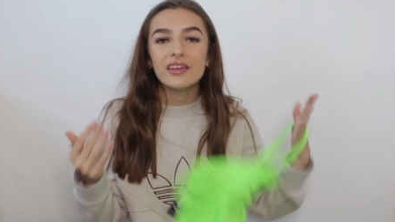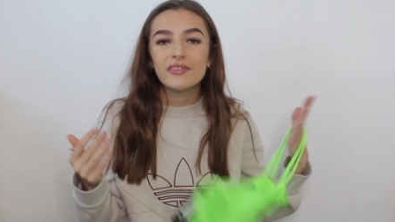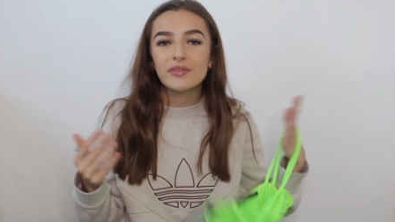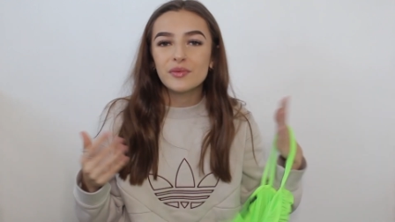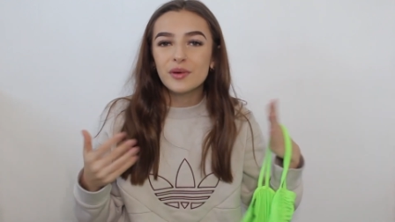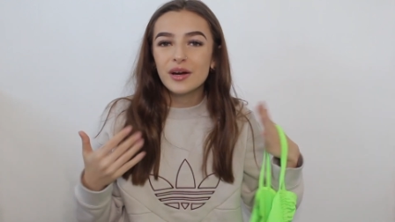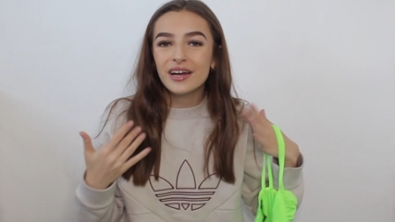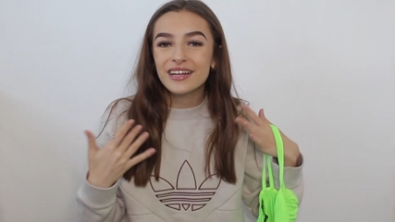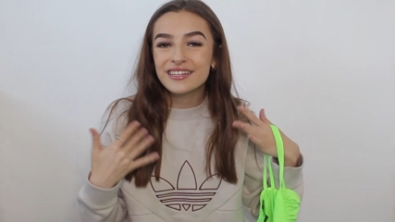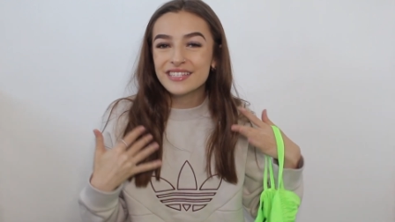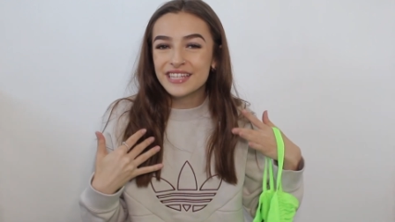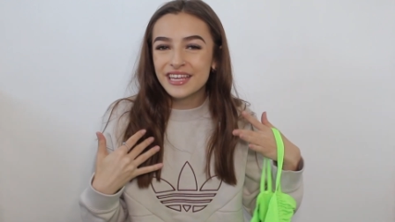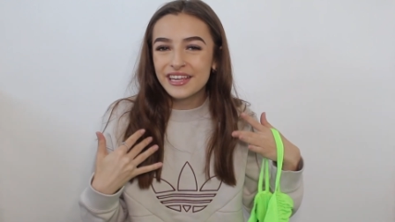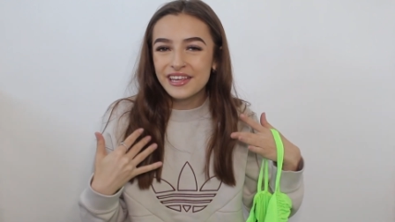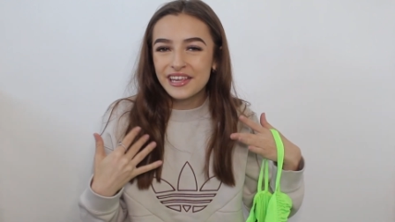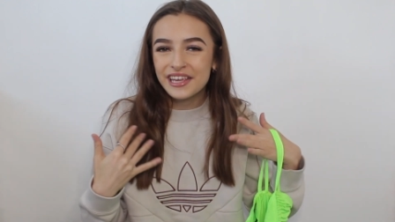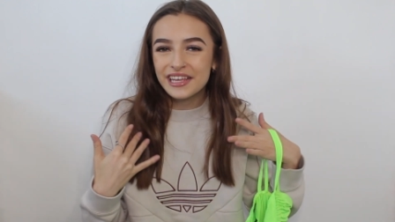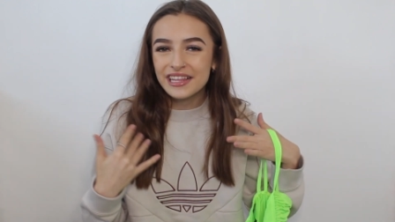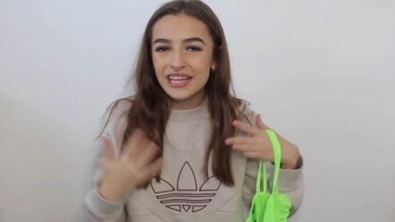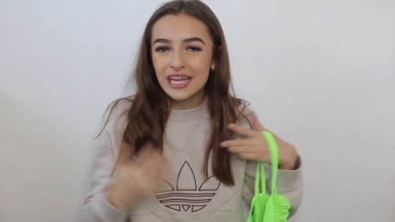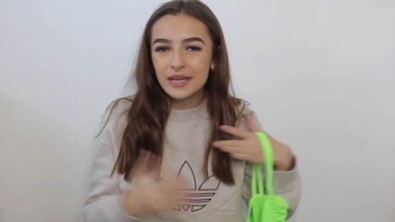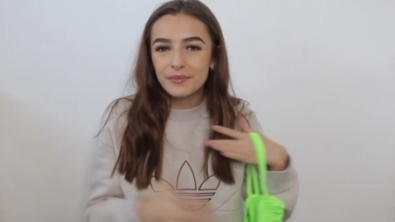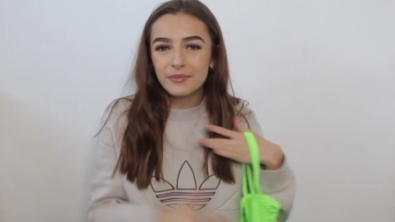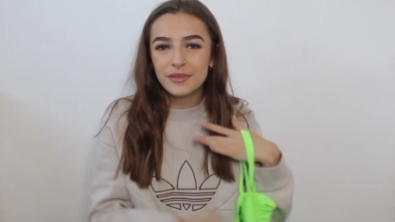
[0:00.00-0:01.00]
If you are
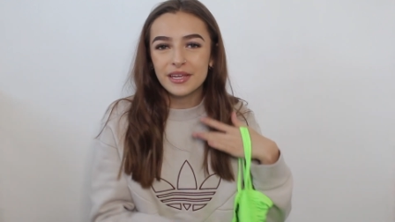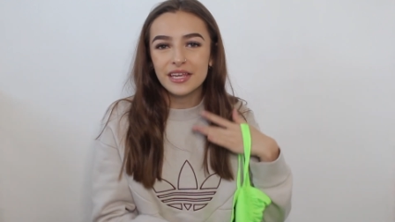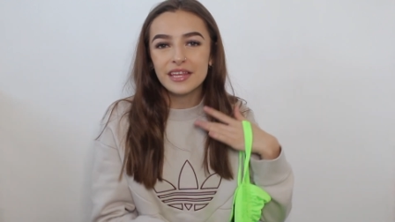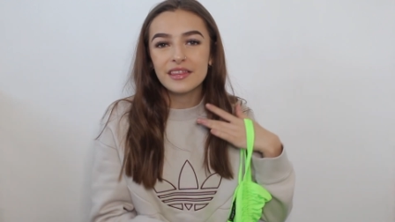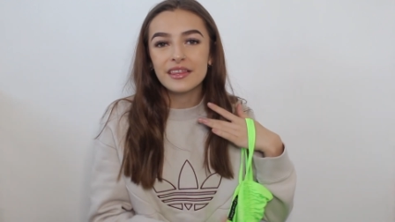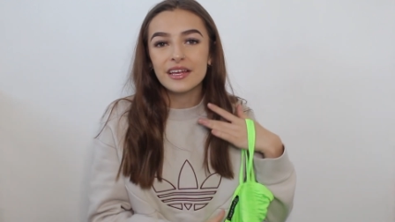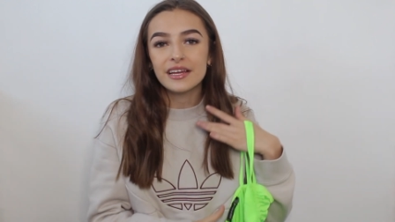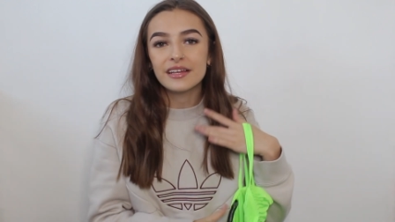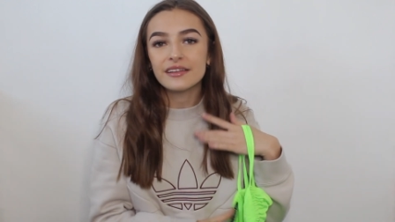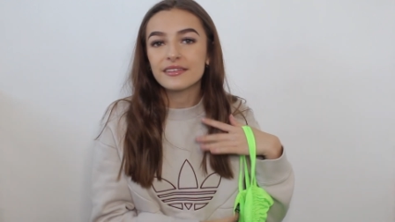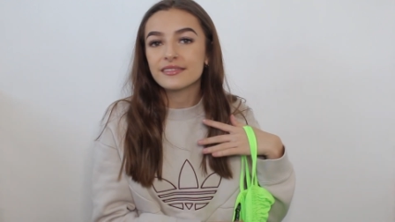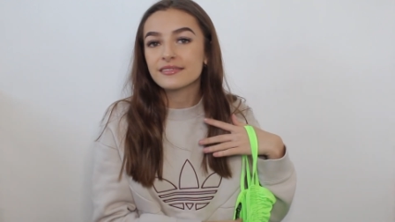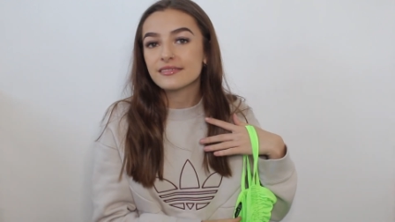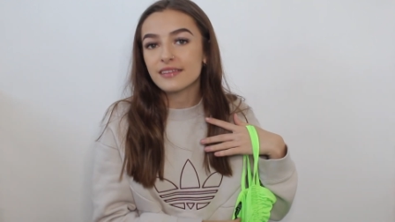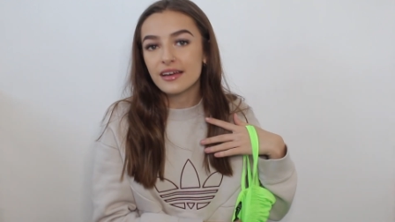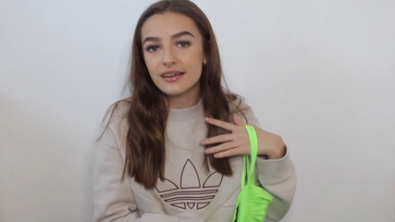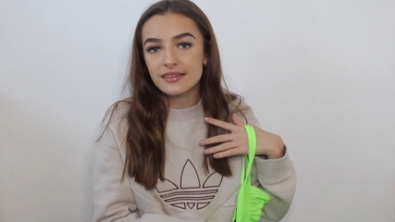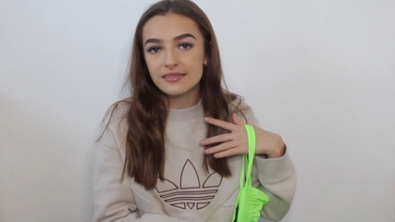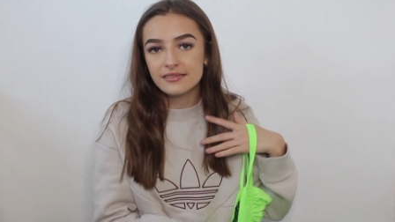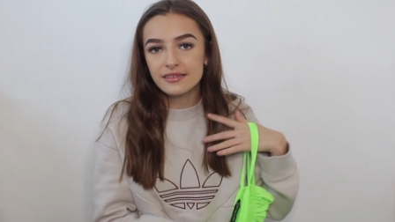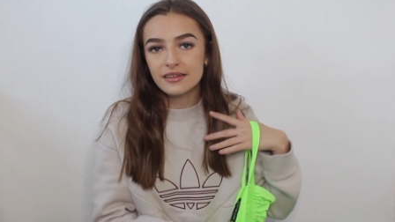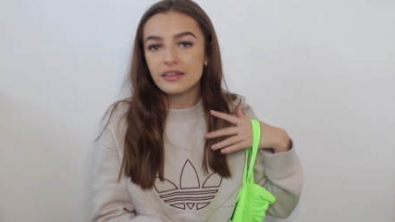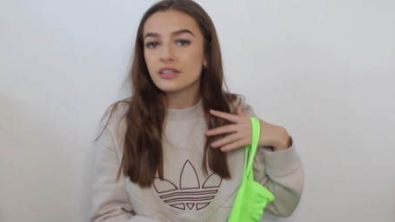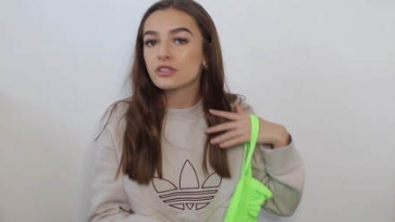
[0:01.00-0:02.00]
dinky like me, then
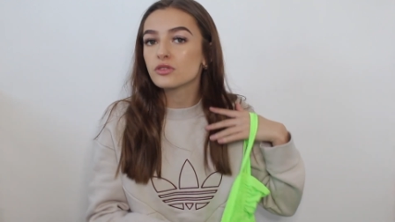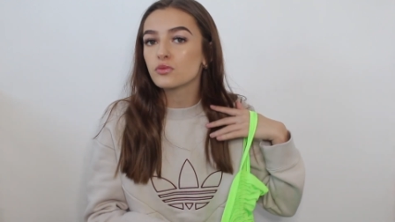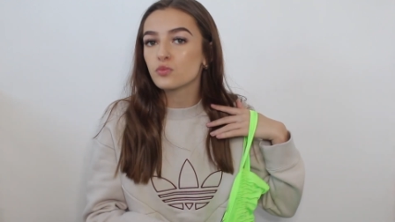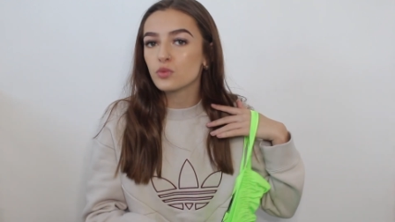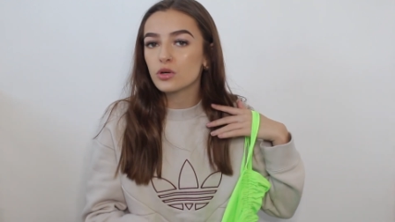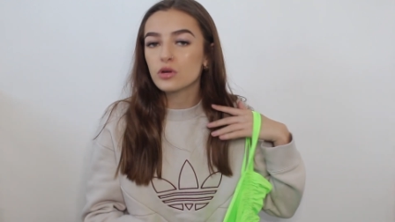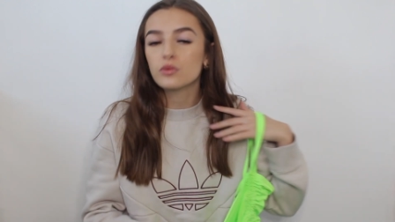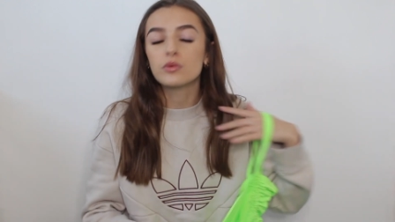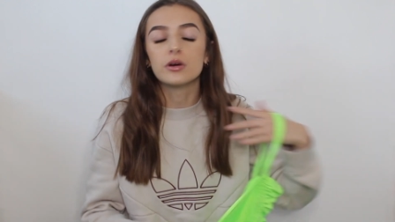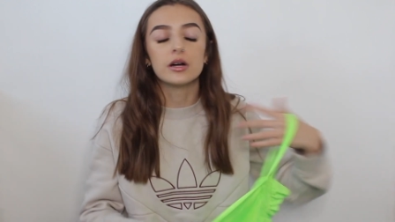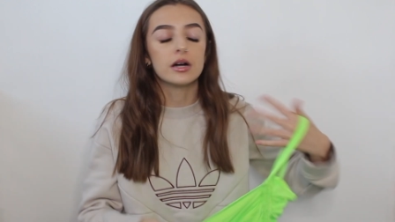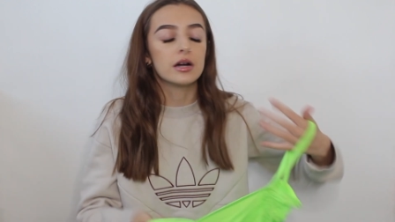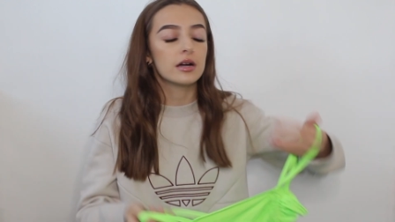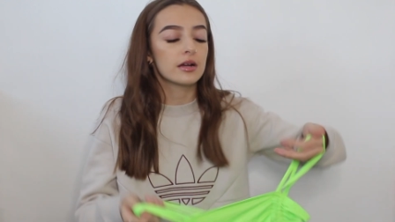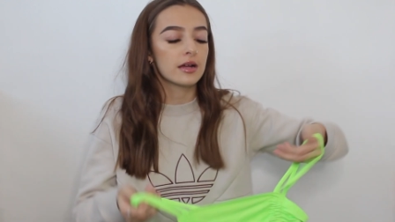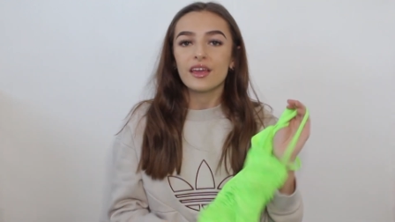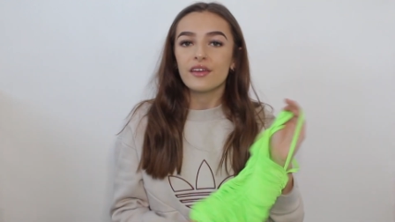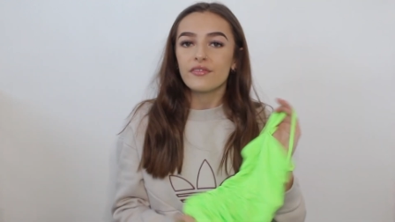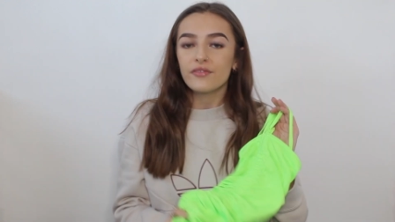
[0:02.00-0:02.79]
size 6 will work.